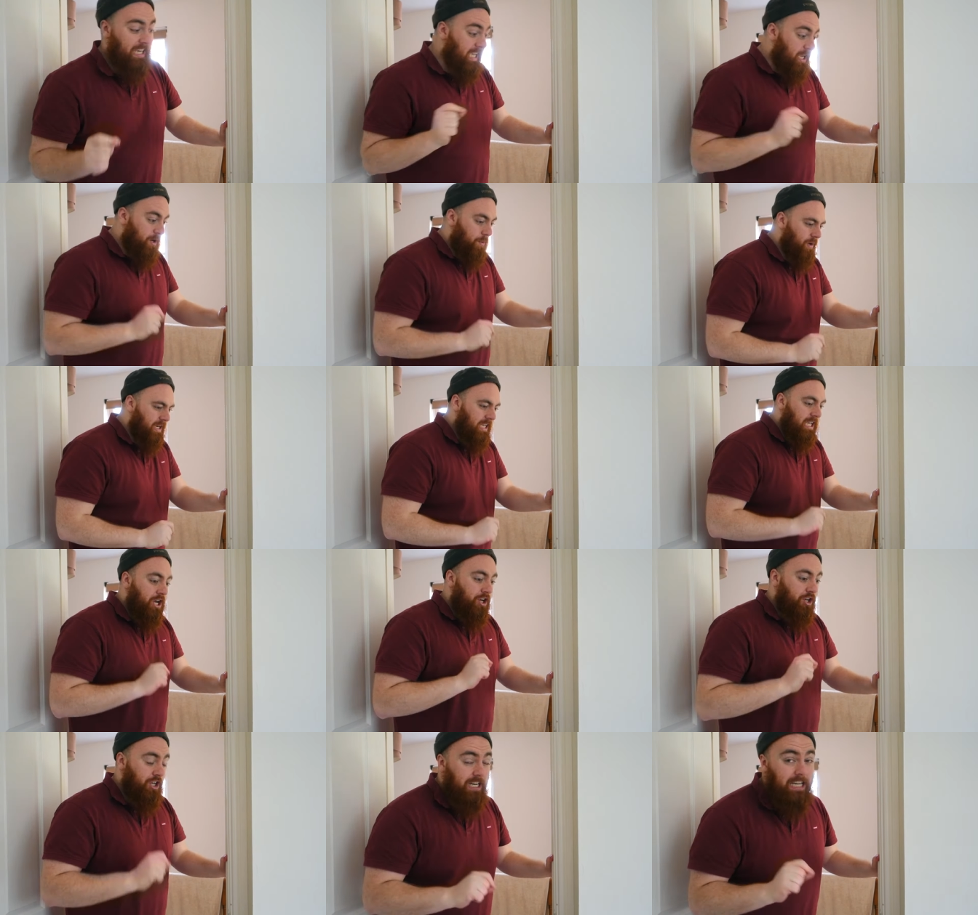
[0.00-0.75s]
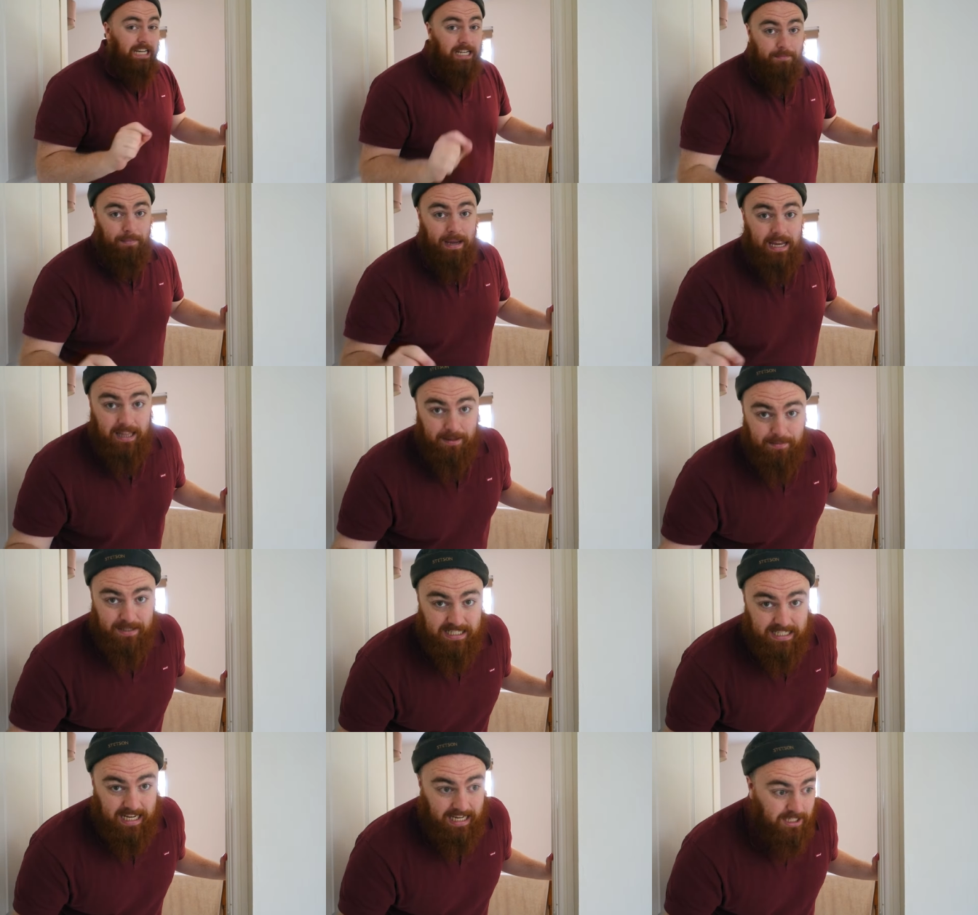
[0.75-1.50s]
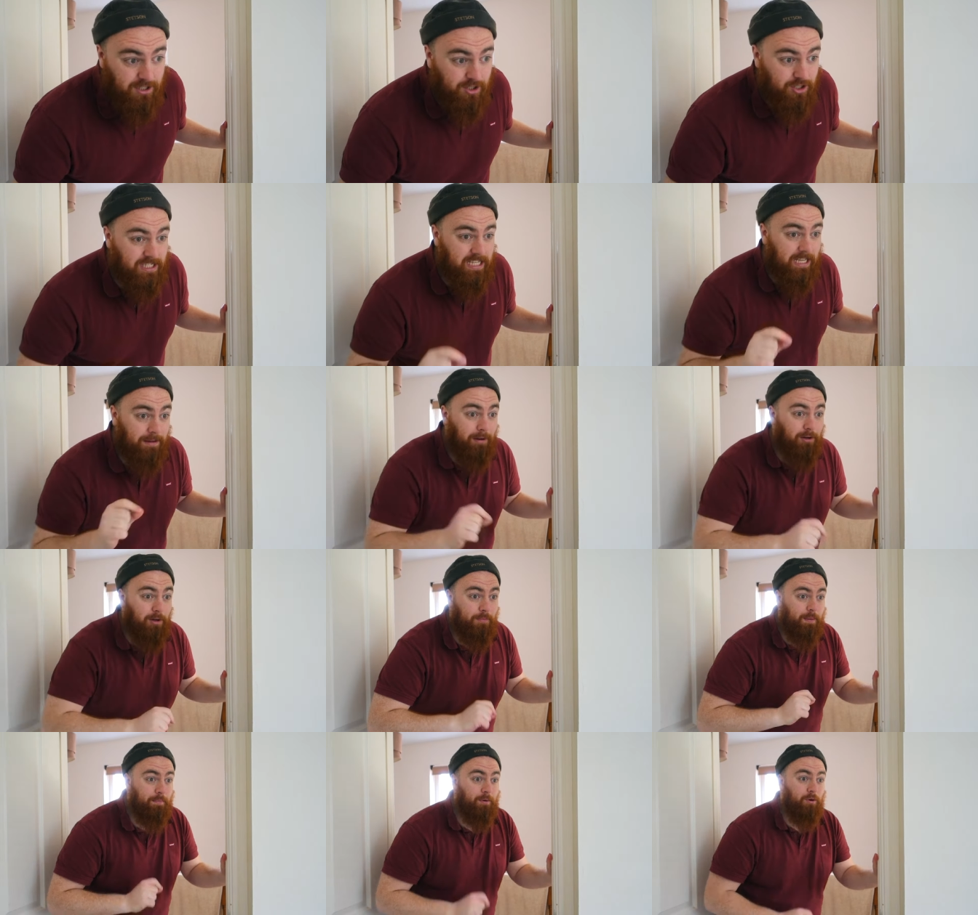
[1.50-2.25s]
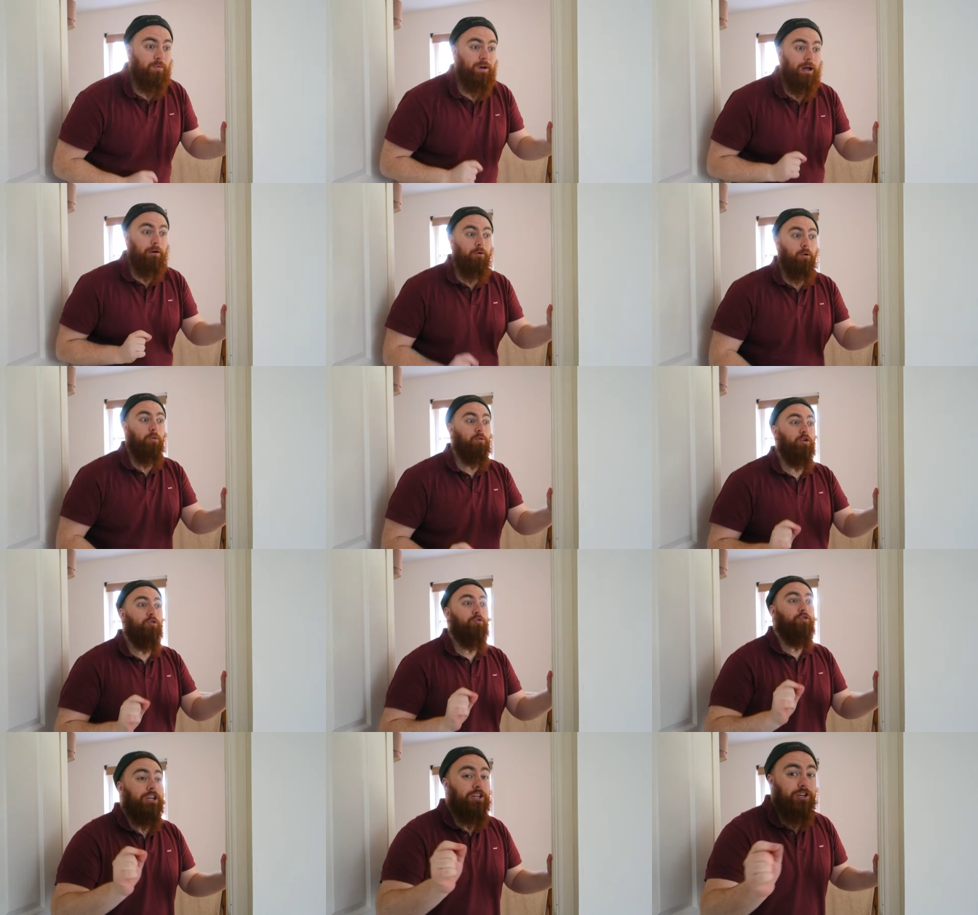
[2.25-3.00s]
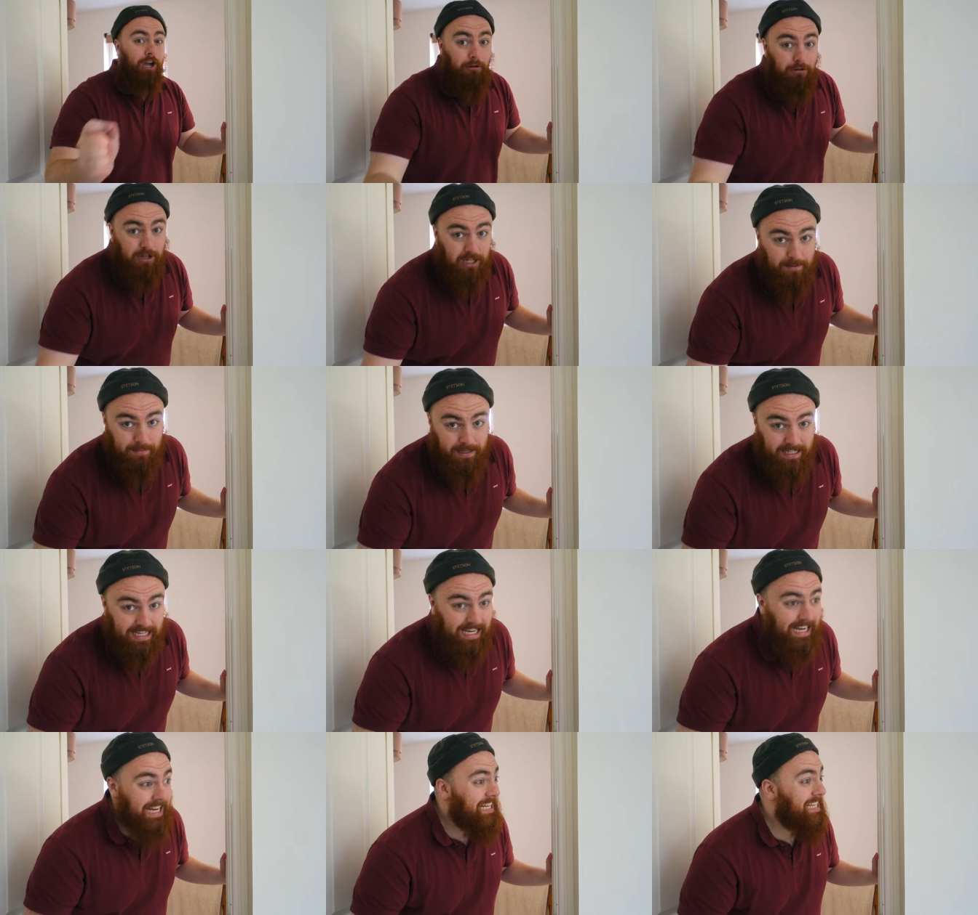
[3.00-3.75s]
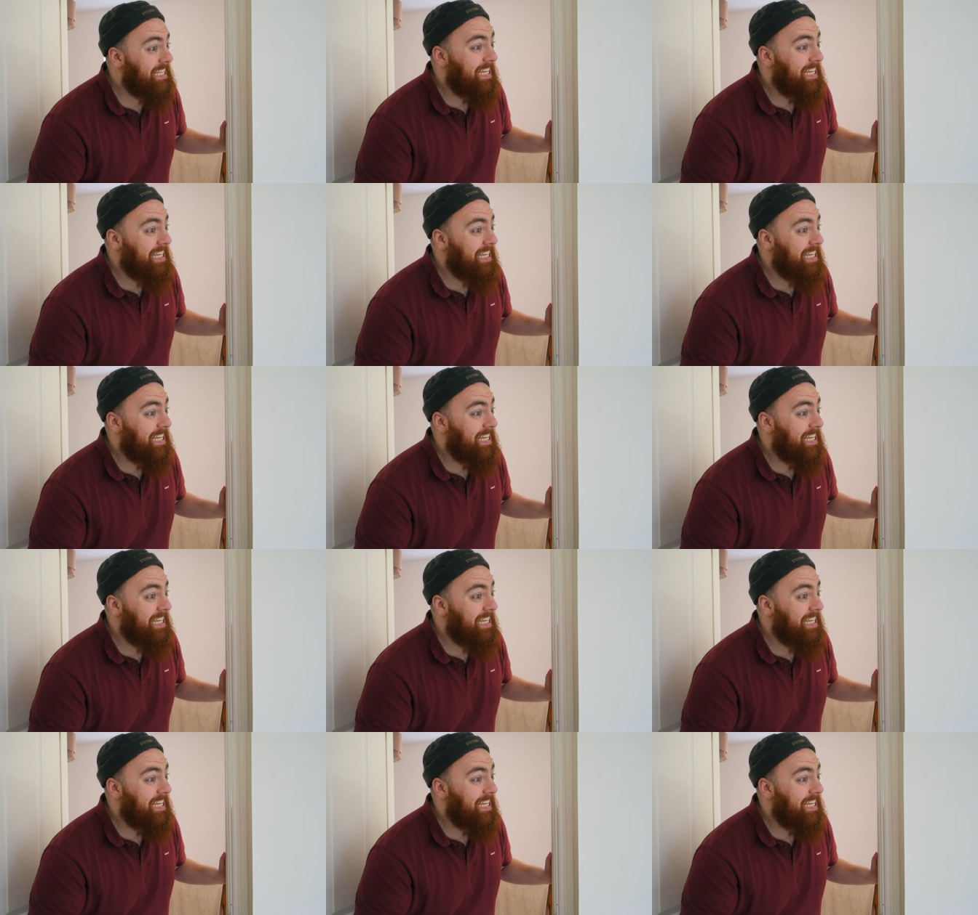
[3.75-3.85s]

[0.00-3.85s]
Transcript: Equally, you need to make the mistakes, because the amount of people who are now going to reach out to me,